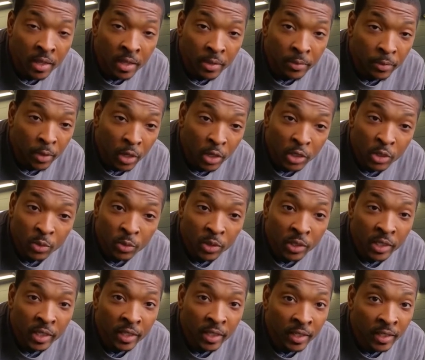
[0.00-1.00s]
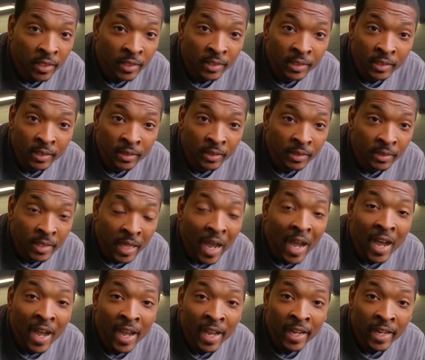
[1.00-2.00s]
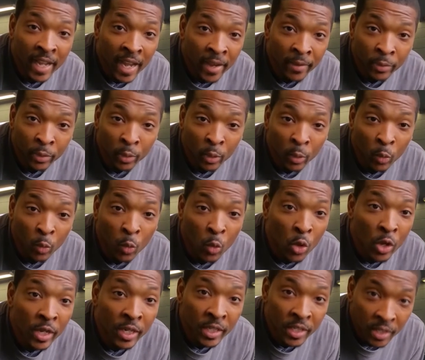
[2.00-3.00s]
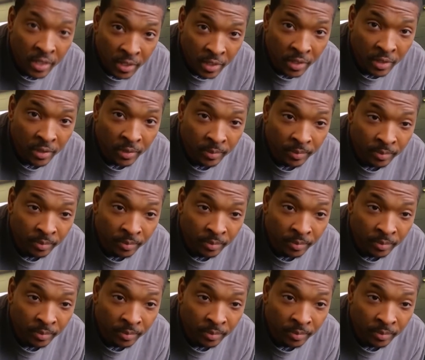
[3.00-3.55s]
The first one, it died after 1 year.